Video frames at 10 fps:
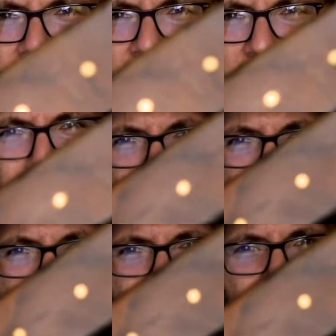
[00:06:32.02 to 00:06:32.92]

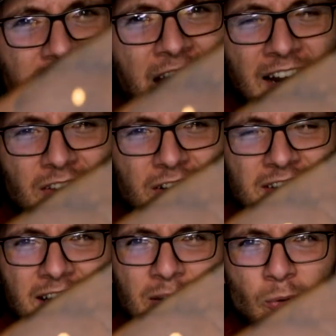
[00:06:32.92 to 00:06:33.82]
It kind of looks
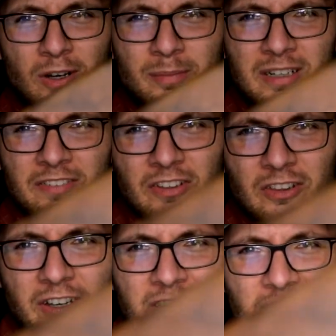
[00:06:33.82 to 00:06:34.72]
like wood, but if you look at it